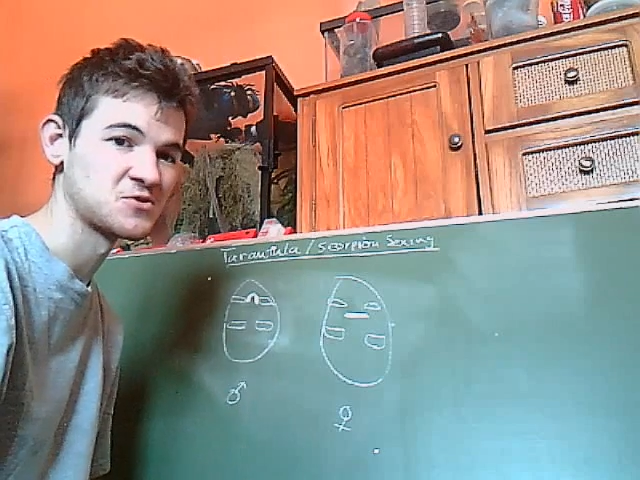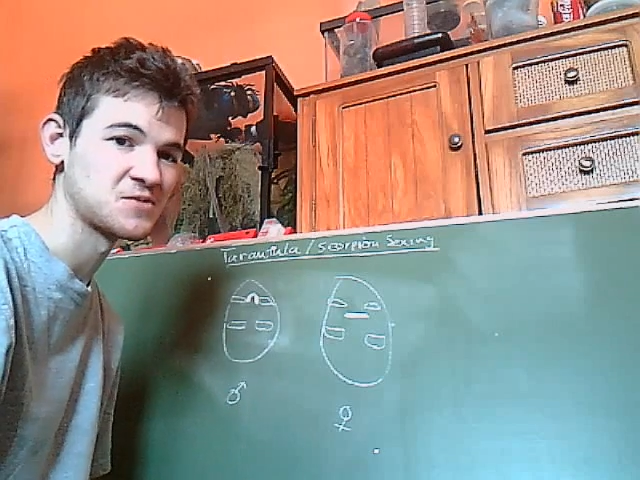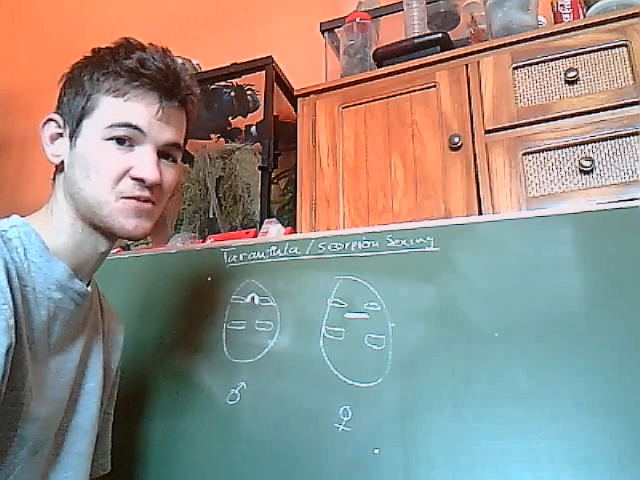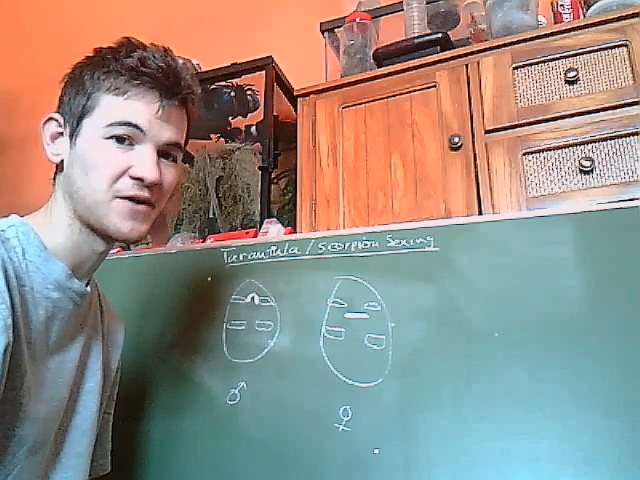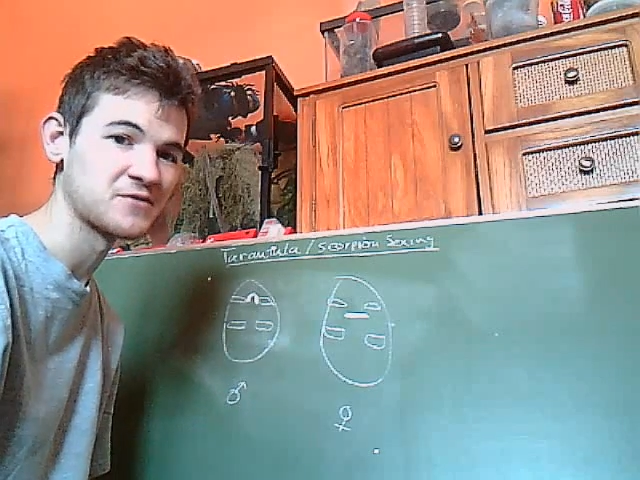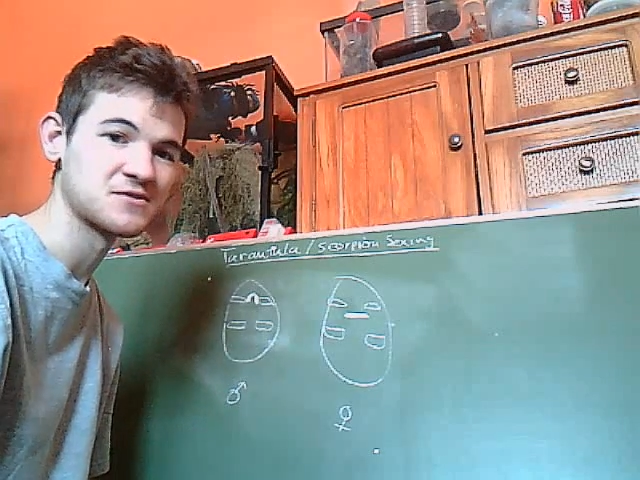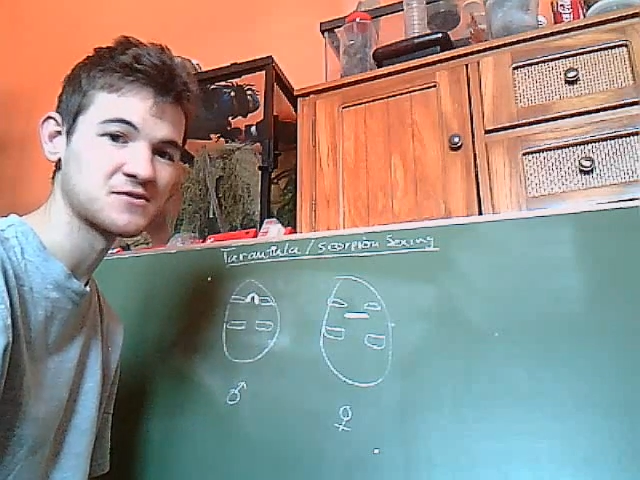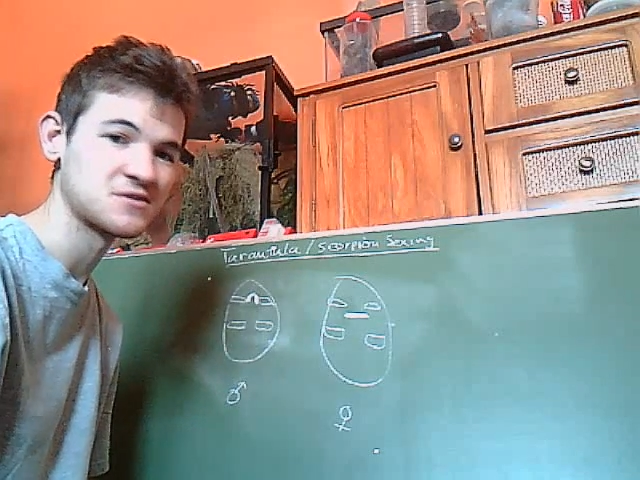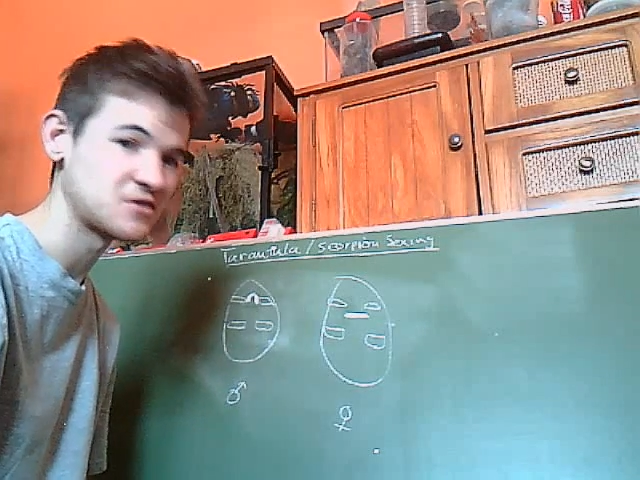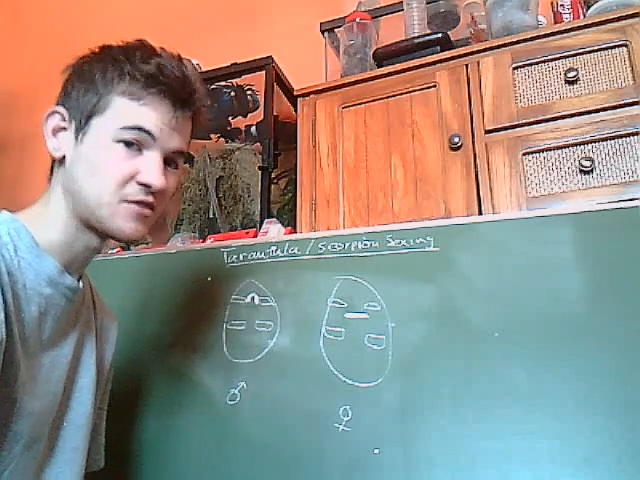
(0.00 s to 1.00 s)
your
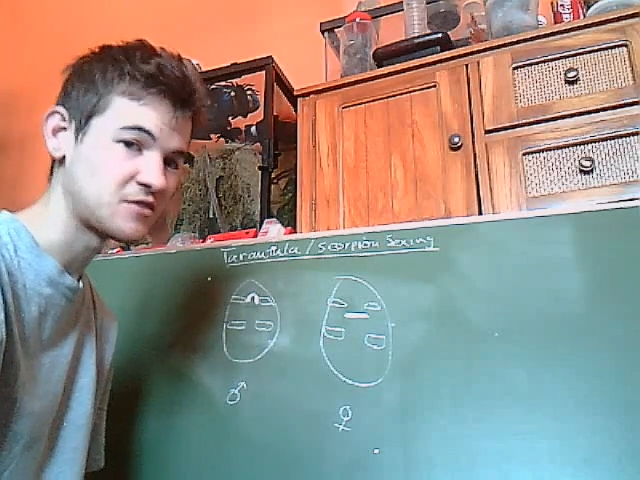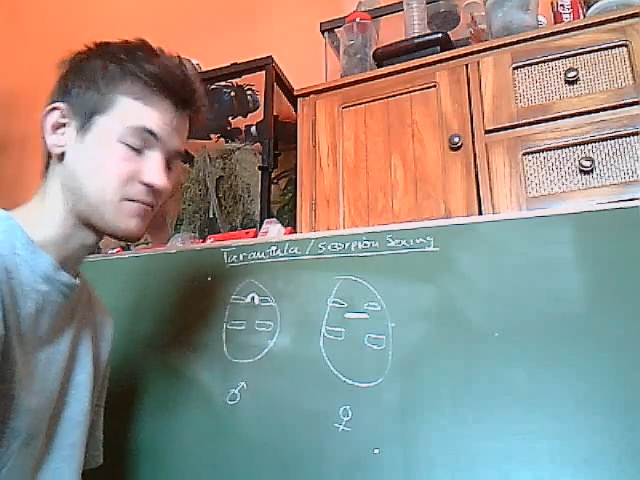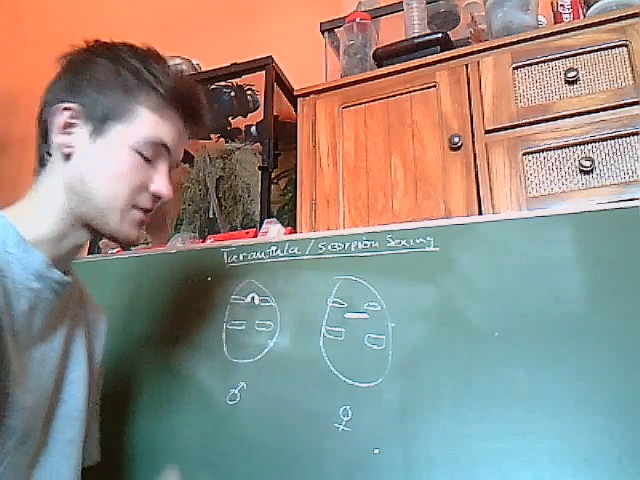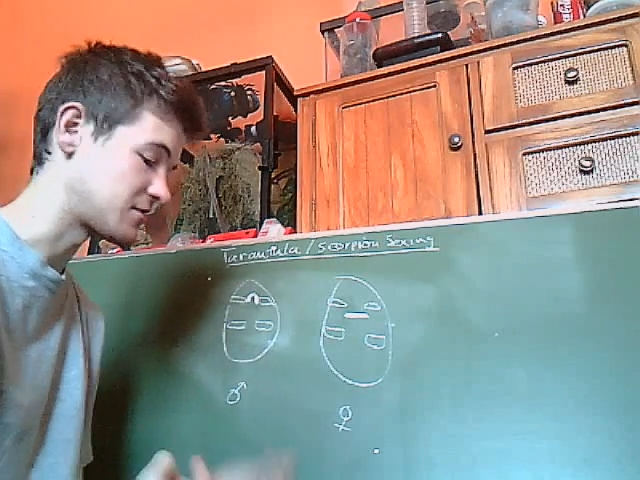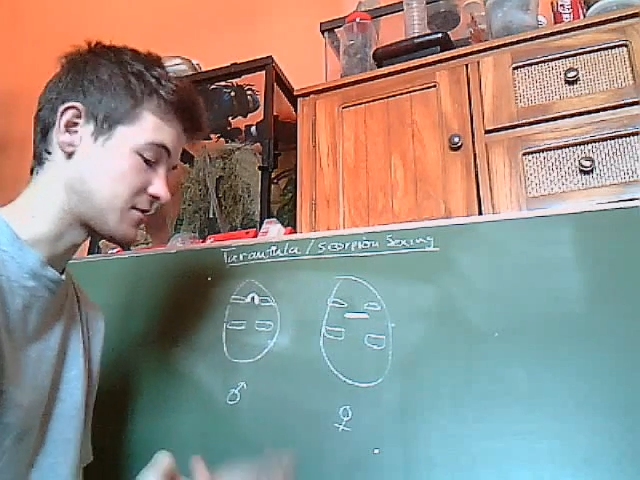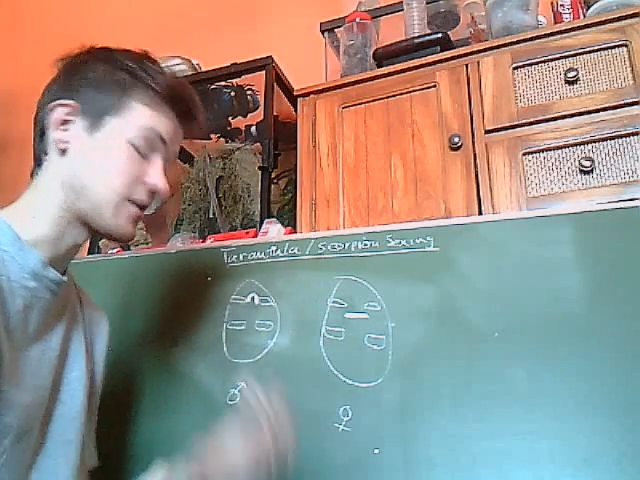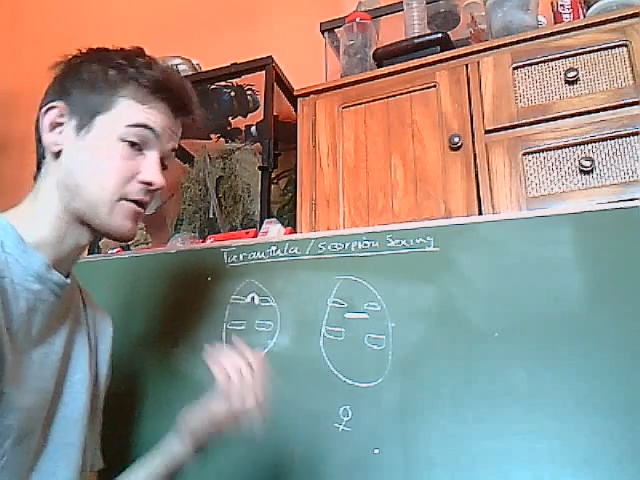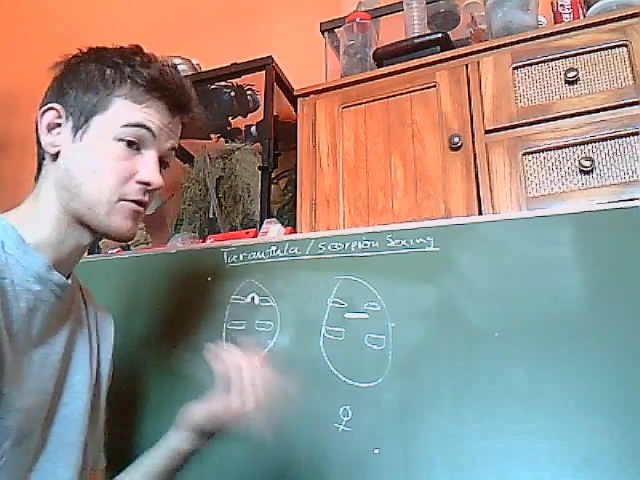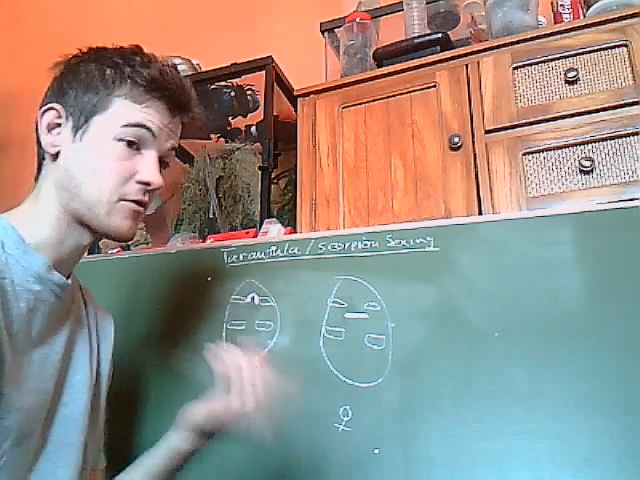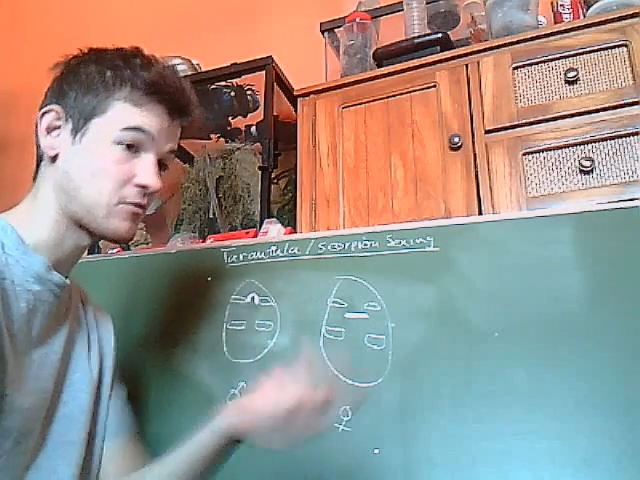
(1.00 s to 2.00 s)
spiders. But
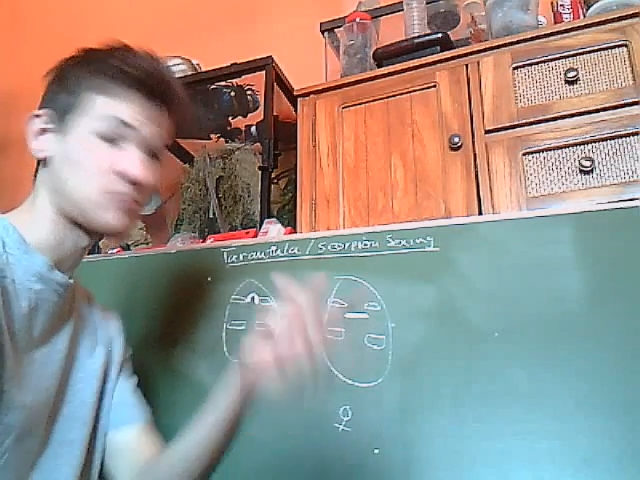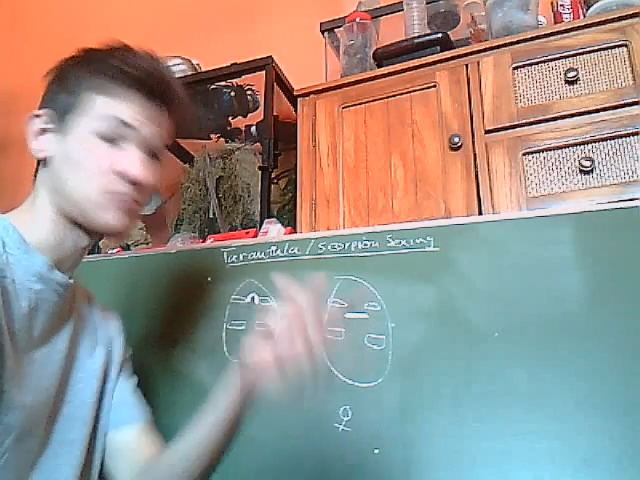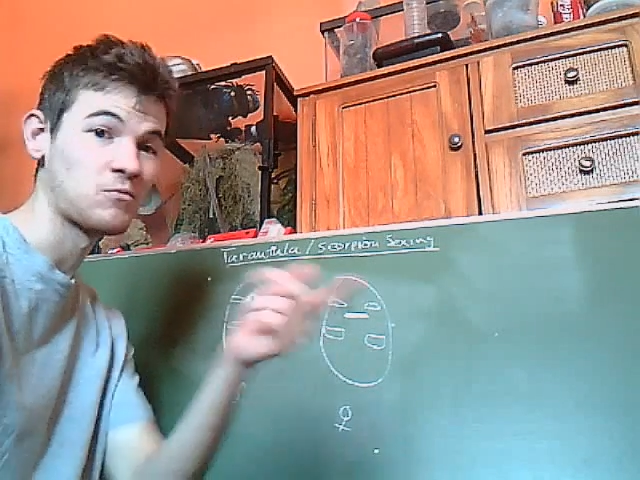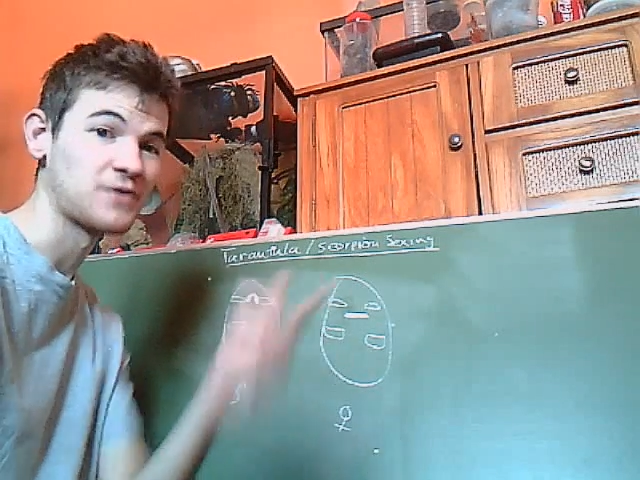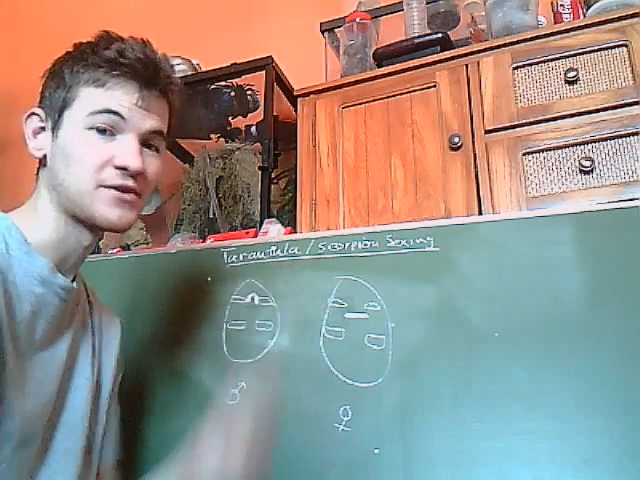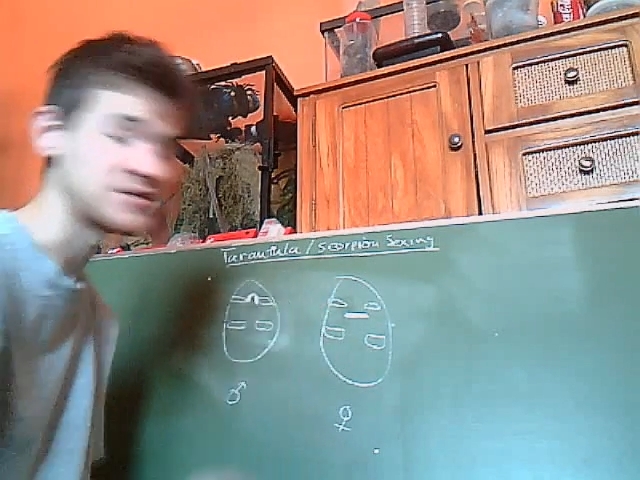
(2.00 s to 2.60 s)
one thing,